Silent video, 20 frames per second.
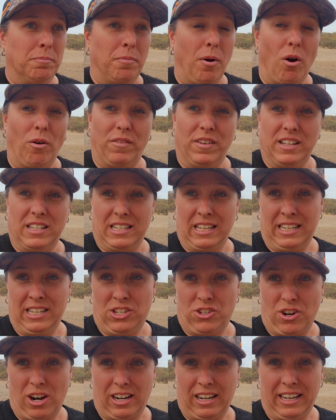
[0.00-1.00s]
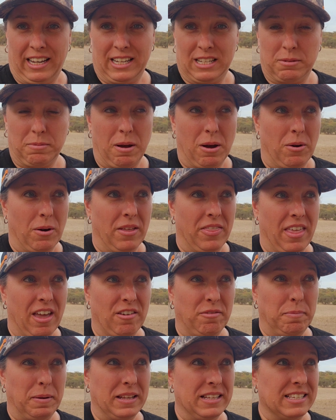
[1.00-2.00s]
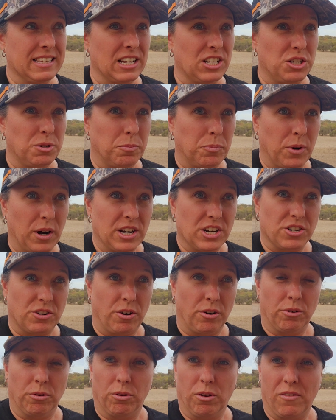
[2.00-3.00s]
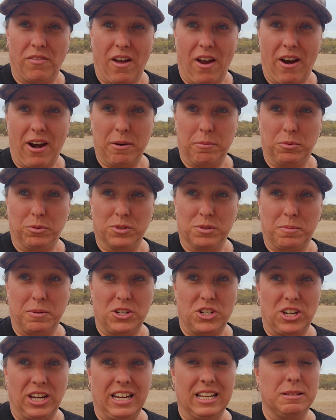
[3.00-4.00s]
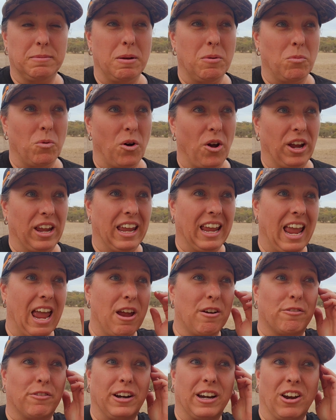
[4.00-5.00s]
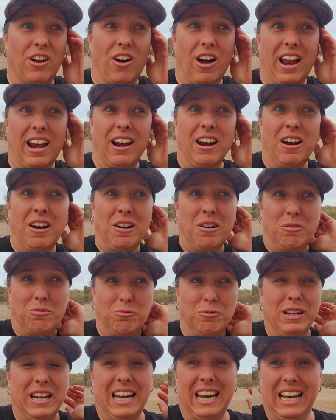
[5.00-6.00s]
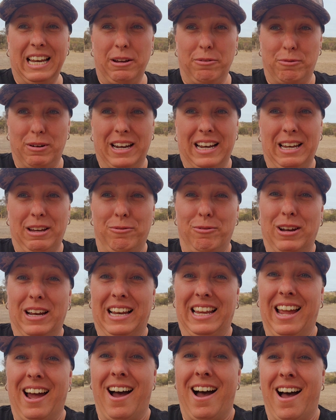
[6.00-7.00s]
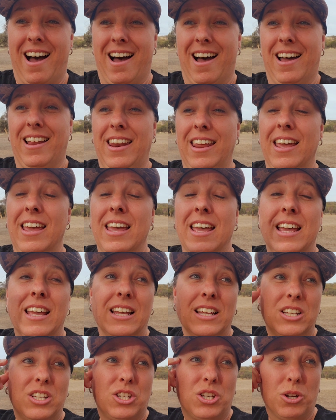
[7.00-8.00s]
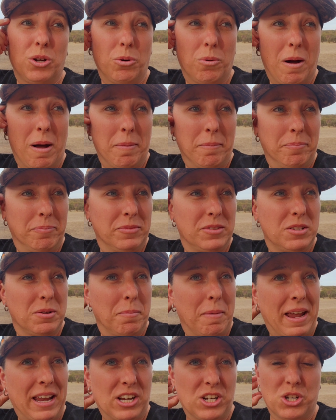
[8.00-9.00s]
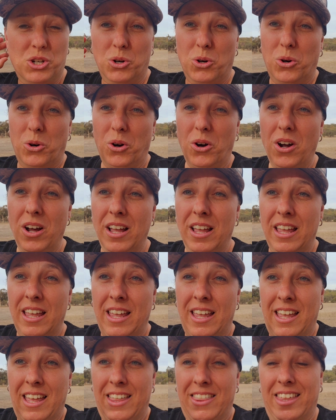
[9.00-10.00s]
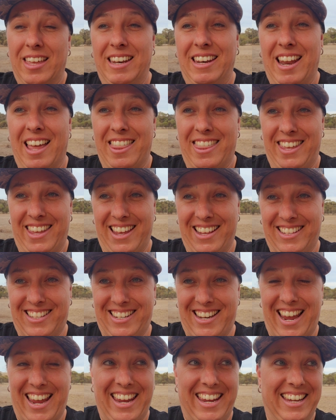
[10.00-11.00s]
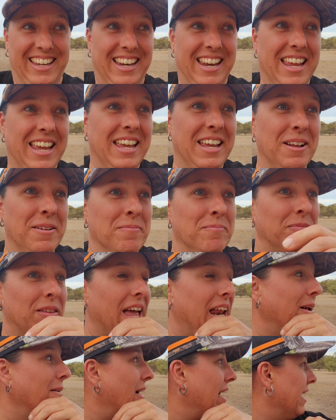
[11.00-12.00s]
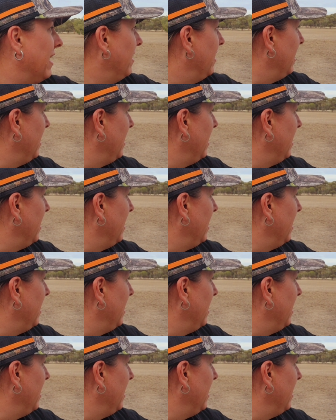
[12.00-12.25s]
obviously struggling as well, and they've been such a pressure on all of our animals. But she has been working every night really, really, really hard to make sure that nothing gets taken. Anyway,